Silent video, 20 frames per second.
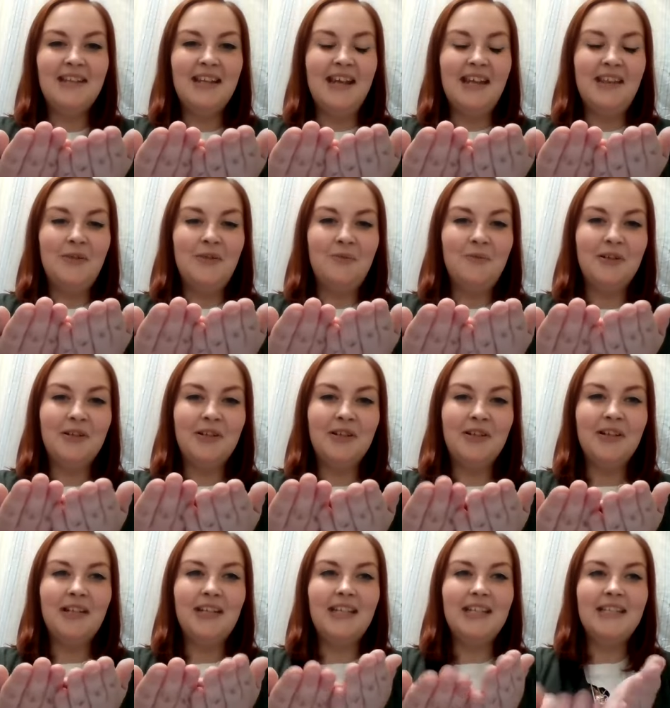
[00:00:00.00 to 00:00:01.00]
and the
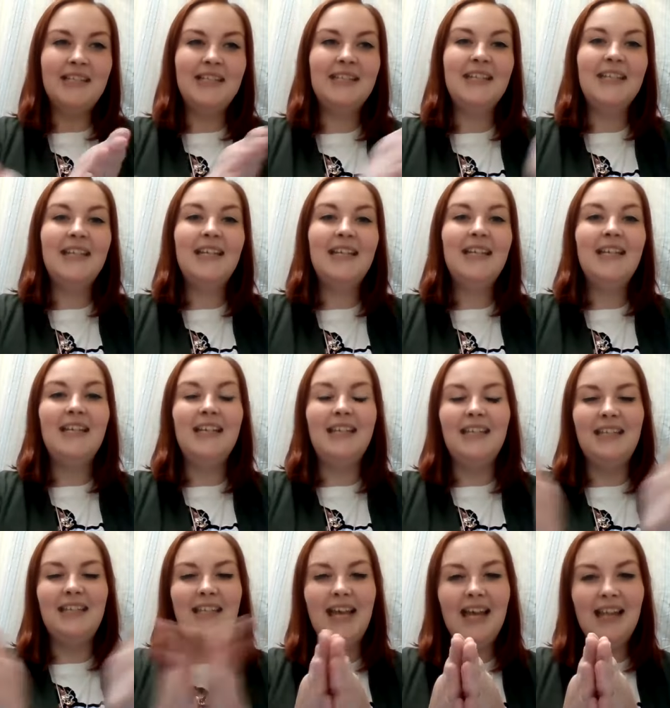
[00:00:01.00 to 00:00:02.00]
word is
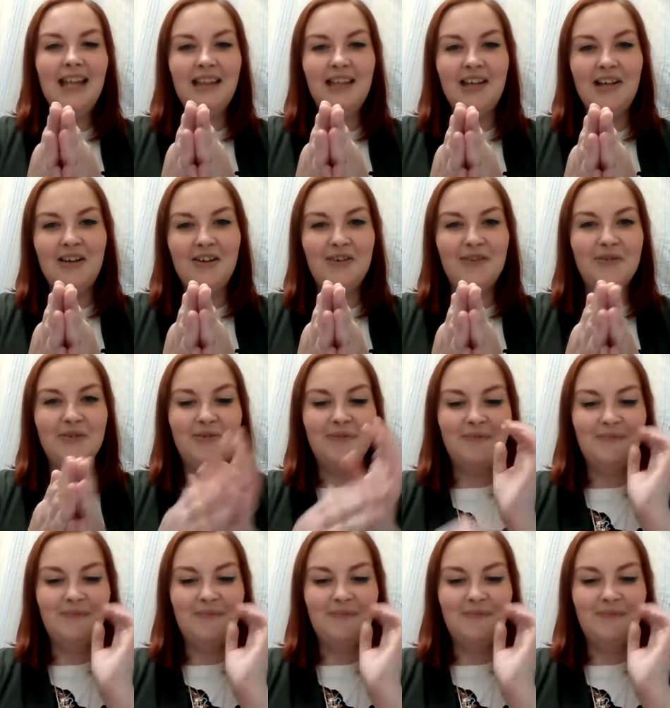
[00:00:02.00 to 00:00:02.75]
yellow.